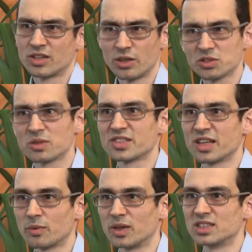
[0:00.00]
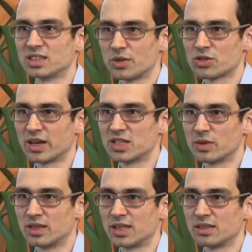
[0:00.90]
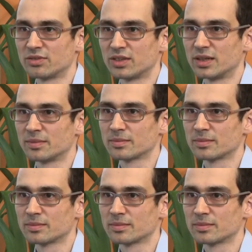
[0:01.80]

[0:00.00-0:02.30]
And those ones are the ones that we're trying to identify.